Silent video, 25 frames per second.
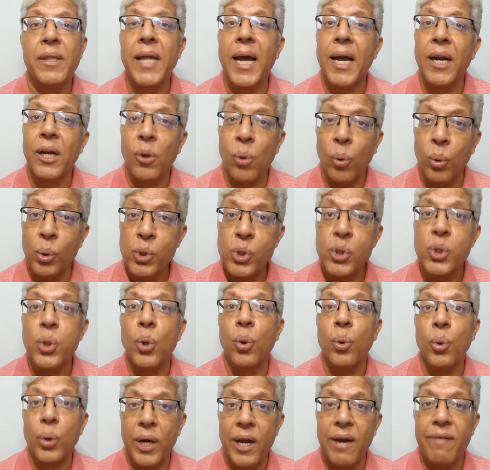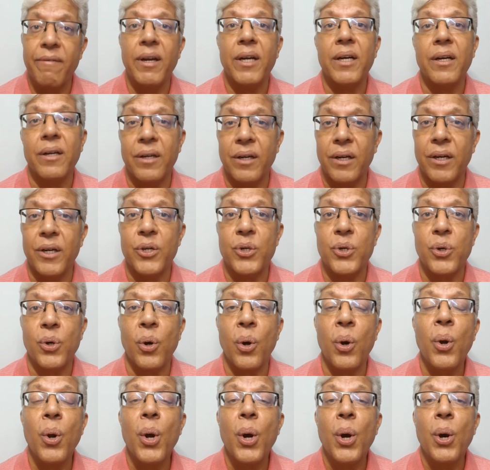that also could have ended in a
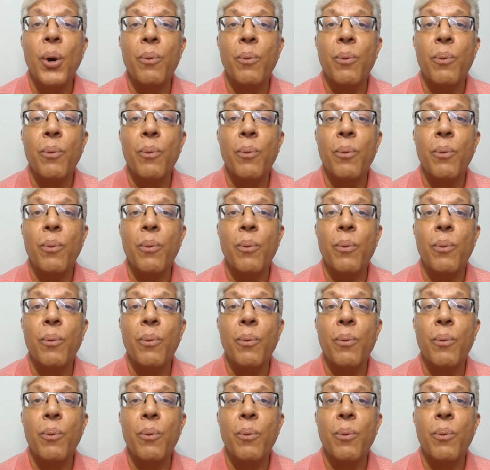draw.